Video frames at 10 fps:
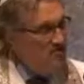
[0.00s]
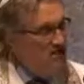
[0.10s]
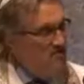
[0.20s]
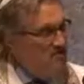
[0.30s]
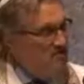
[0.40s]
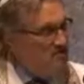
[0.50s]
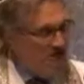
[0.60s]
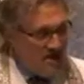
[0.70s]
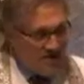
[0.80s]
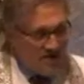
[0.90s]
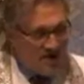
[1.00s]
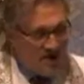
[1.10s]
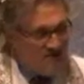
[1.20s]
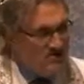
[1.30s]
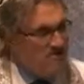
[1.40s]
communicate with
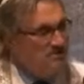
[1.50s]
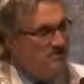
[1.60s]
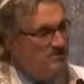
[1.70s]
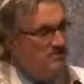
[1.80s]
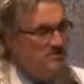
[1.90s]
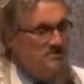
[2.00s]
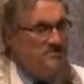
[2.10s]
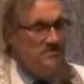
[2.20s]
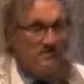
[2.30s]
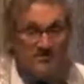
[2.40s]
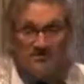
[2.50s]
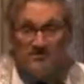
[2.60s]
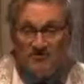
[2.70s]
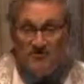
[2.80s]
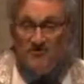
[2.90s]
us. Isn't it
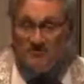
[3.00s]
true?